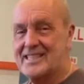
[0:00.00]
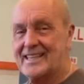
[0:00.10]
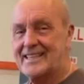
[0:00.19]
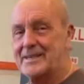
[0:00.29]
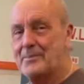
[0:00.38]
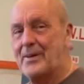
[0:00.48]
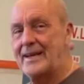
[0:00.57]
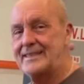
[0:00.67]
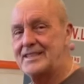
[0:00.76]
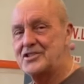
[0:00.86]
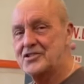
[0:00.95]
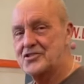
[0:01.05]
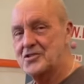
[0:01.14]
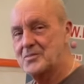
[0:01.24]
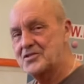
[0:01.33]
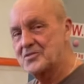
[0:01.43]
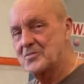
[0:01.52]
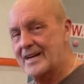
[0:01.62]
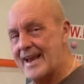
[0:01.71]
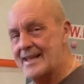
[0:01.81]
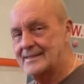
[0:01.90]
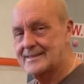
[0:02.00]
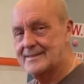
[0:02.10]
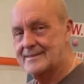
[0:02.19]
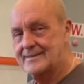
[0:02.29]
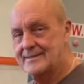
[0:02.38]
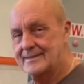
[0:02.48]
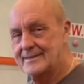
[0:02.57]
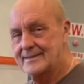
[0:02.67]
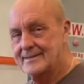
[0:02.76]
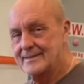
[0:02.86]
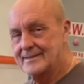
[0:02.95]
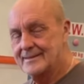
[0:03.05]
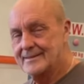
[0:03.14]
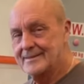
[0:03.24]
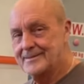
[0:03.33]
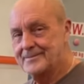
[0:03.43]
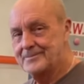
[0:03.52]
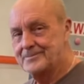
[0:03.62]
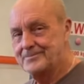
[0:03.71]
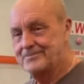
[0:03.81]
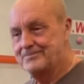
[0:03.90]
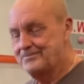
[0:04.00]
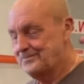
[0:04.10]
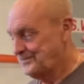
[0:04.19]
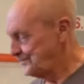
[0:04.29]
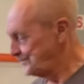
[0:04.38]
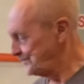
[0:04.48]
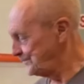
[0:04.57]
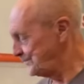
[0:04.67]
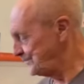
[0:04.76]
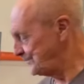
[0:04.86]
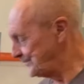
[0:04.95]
like an appendage that should be somewhere else. What sort of knobhead would do that?